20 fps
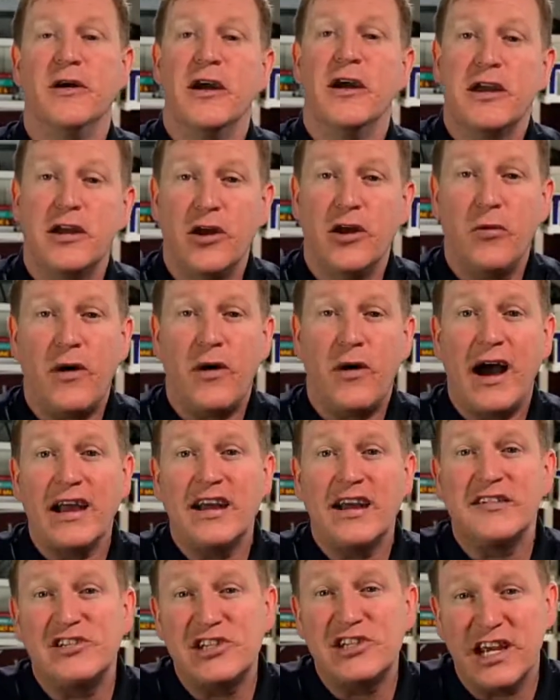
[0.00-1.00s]
You know why?
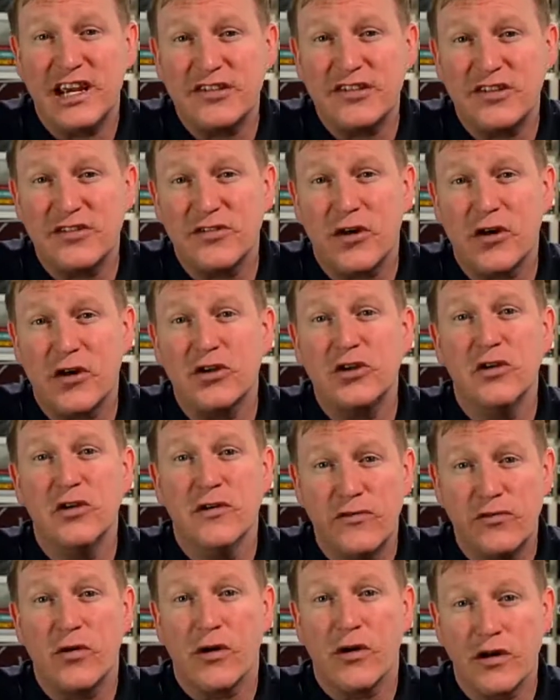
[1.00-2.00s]
Because chances are
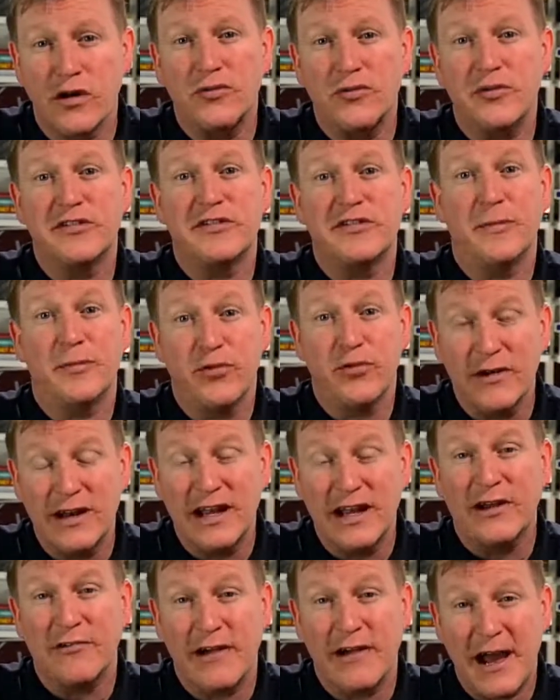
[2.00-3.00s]
you've worked with some pretty
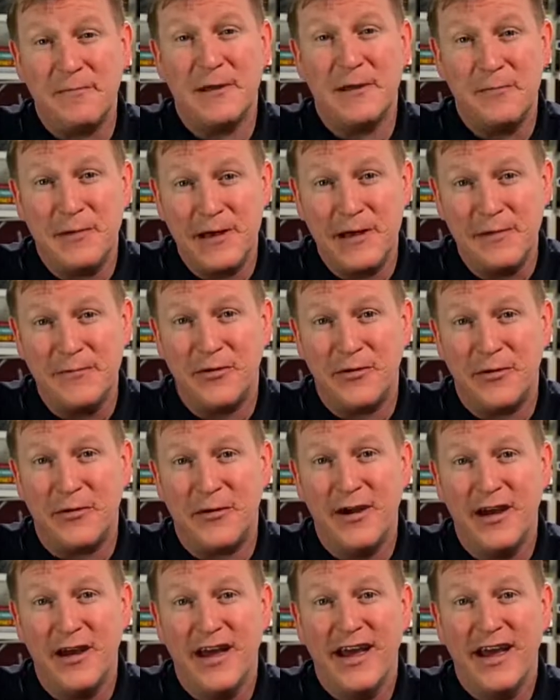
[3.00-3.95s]
crappy people